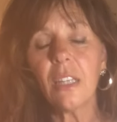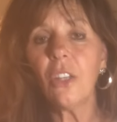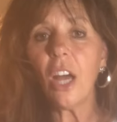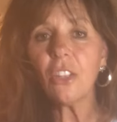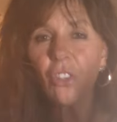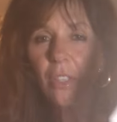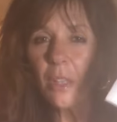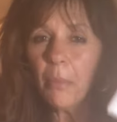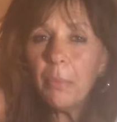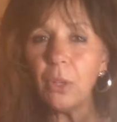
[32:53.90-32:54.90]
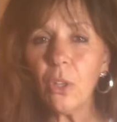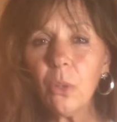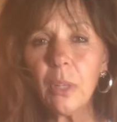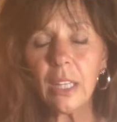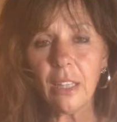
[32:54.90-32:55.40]
not just the
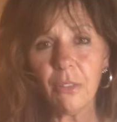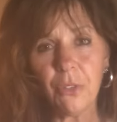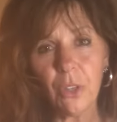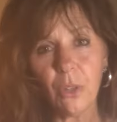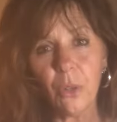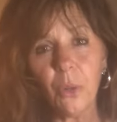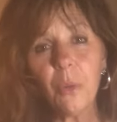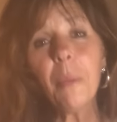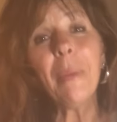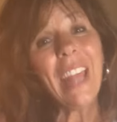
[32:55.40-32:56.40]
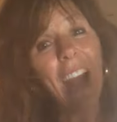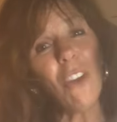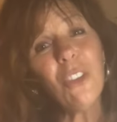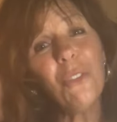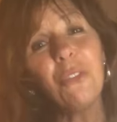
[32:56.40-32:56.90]
beauty of you but
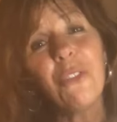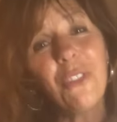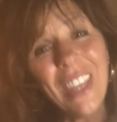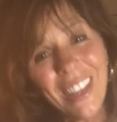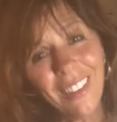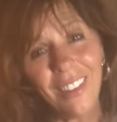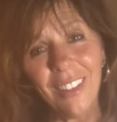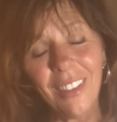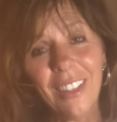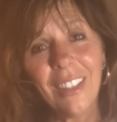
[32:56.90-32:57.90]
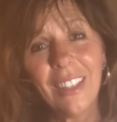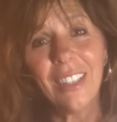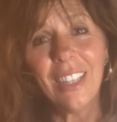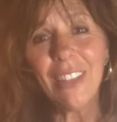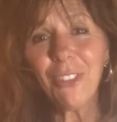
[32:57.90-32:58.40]
how you feel
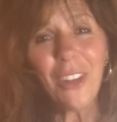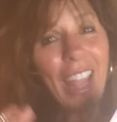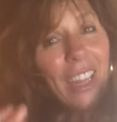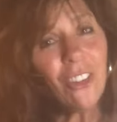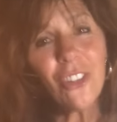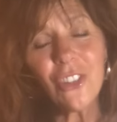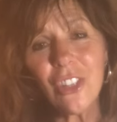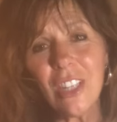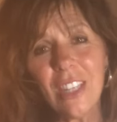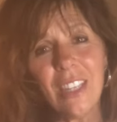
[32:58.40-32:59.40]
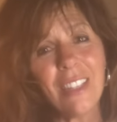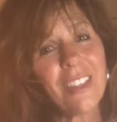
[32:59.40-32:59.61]
for energy and